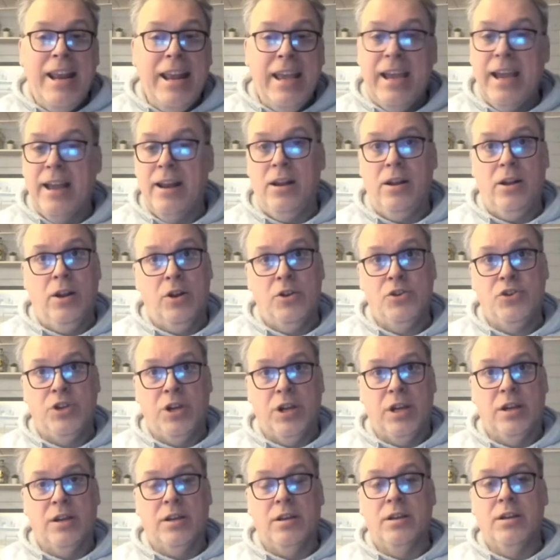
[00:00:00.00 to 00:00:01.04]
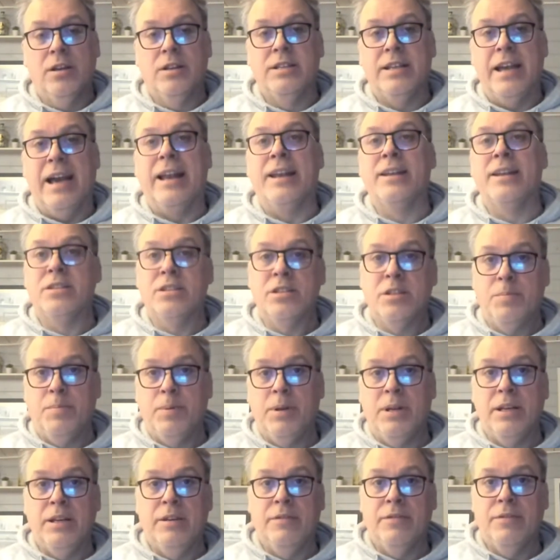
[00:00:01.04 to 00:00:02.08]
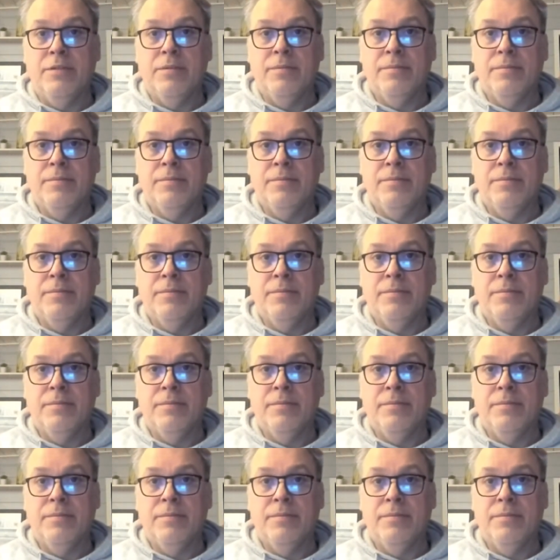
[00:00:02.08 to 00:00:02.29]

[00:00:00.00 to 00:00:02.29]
kind of logic to Alison's belief.